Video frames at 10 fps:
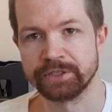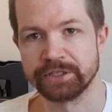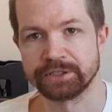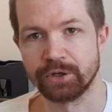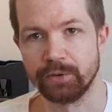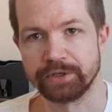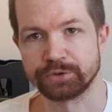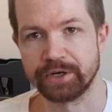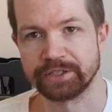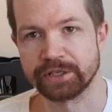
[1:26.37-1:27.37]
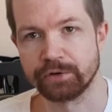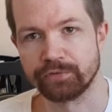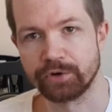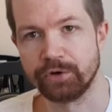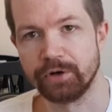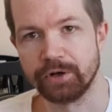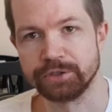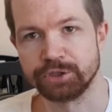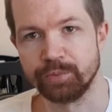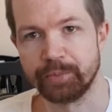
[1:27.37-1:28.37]
It's always right time for
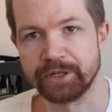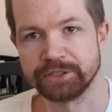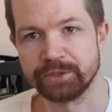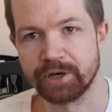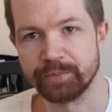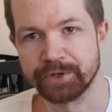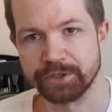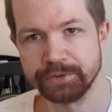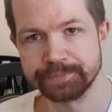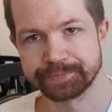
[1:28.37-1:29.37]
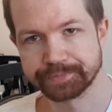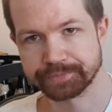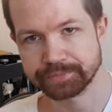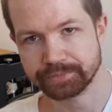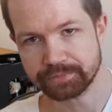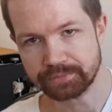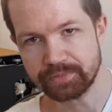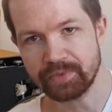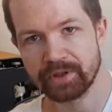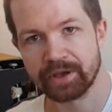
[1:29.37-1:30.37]
German pils in my opinion.
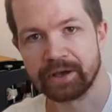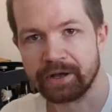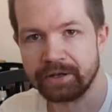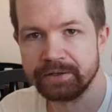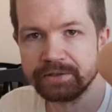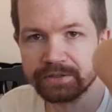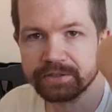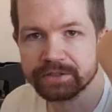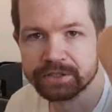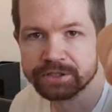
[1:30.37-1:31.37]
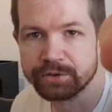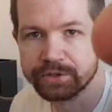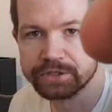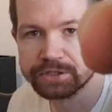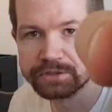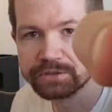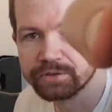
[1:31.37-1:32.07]
Can show this